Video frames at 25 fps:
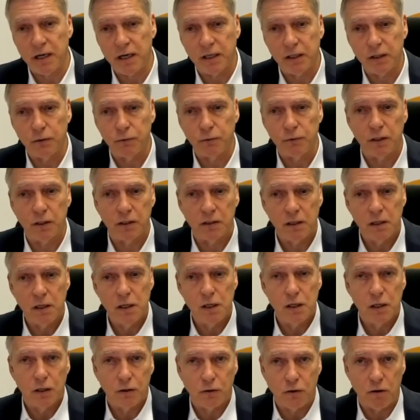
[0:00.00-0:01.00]
unit
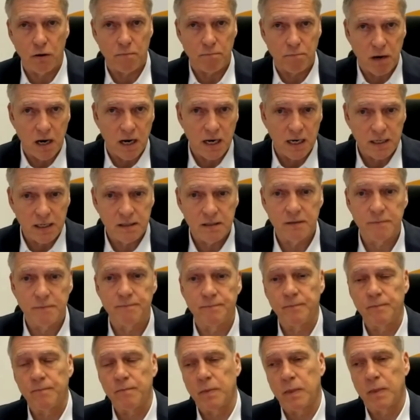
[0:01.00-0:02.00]
combined,
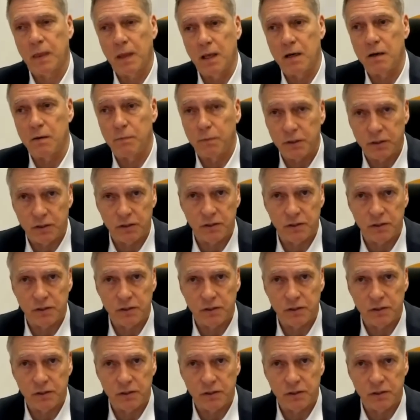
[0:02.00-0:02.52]
which